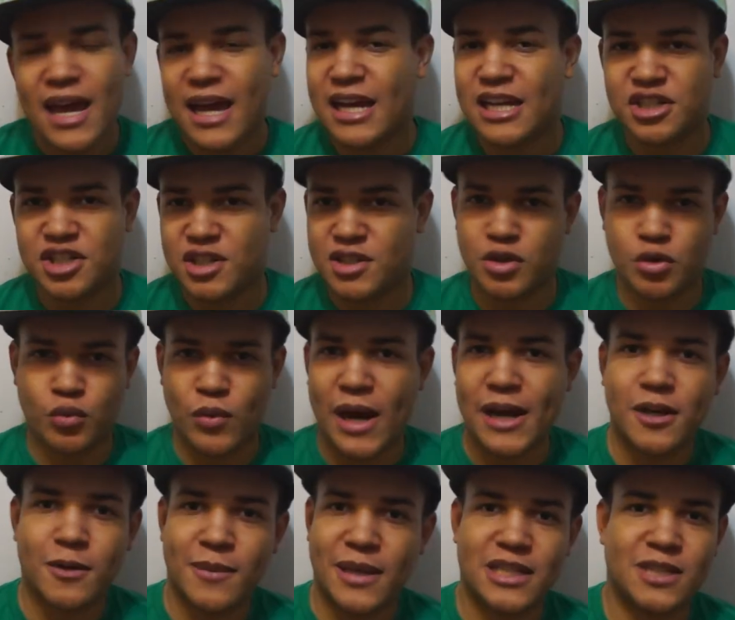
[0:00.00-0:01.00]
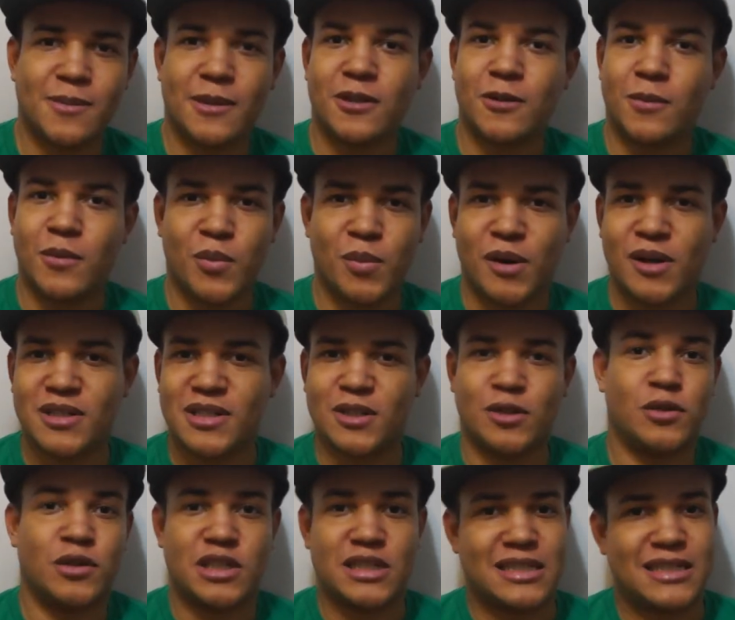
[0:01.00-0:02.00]
it's just a random expendable person
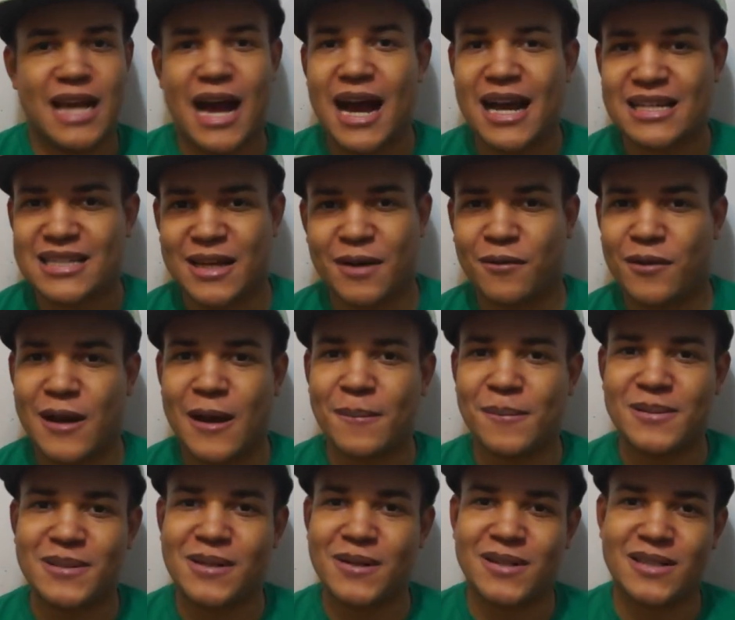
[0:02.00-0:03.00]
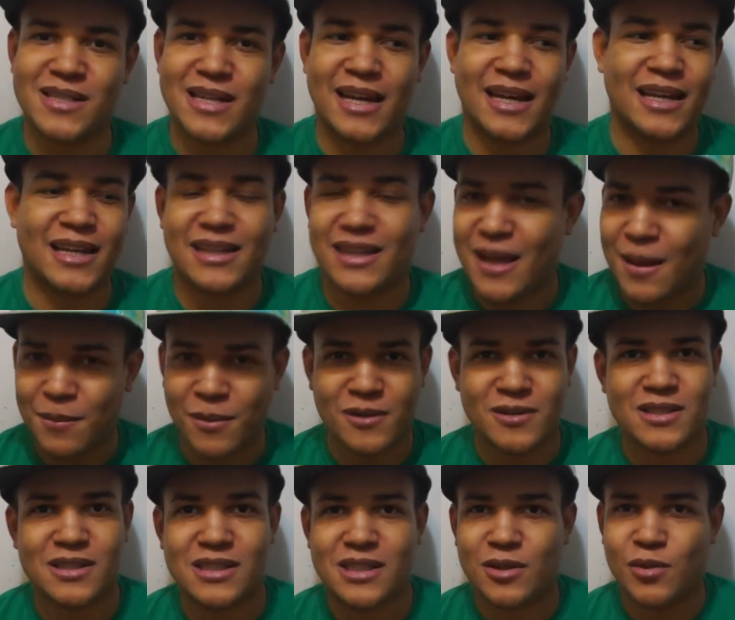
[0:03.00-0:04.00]
who just dies every episode. It's like that
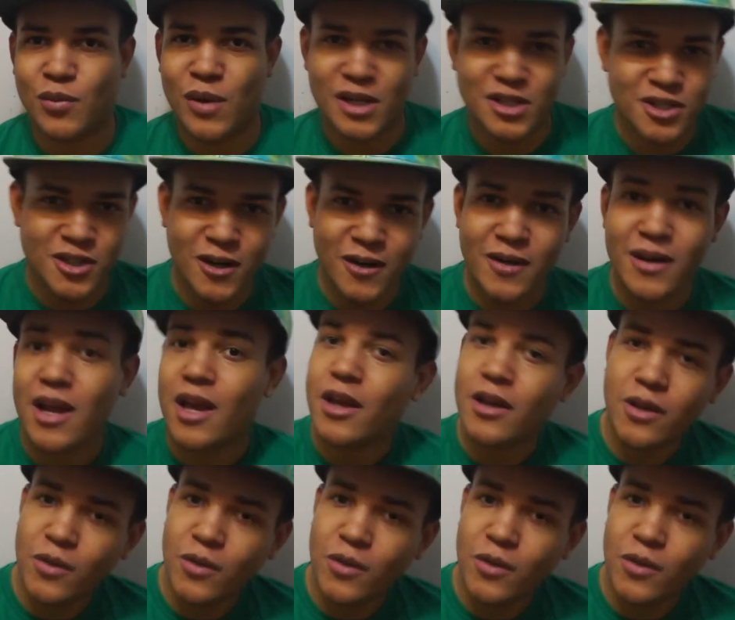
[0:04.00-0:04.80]
person's in a red shirt.